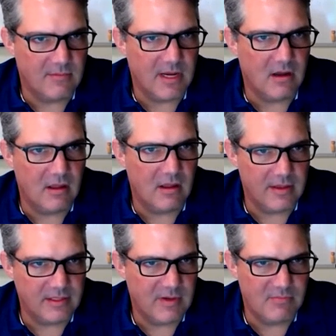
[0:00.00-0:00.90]
coming on
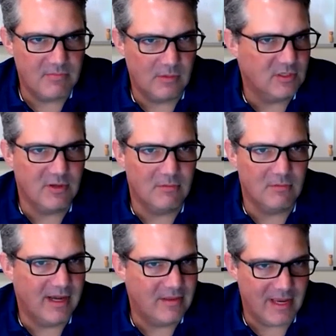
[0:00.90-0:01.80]
that's been
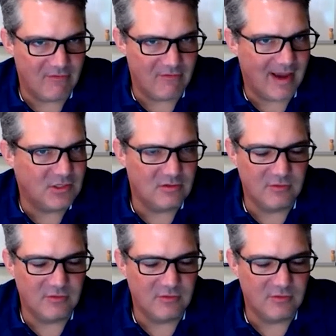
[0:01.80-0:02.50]
purpose-built by the manufacturer